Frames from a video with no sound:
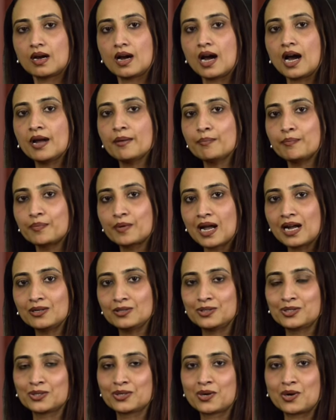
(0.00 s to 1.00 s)
I'm
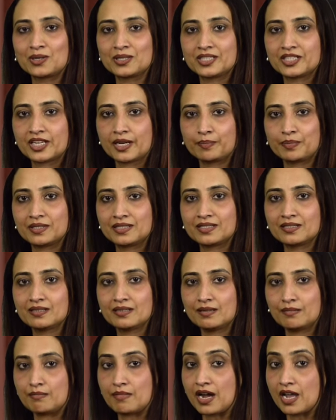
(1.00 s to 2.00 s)
proud to call
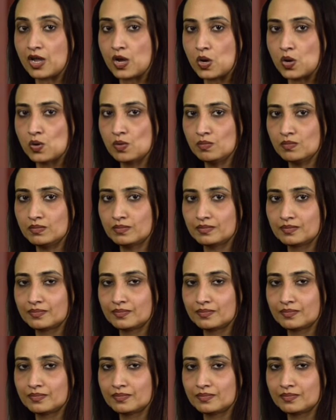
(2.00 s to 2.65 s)
Shepparton my home.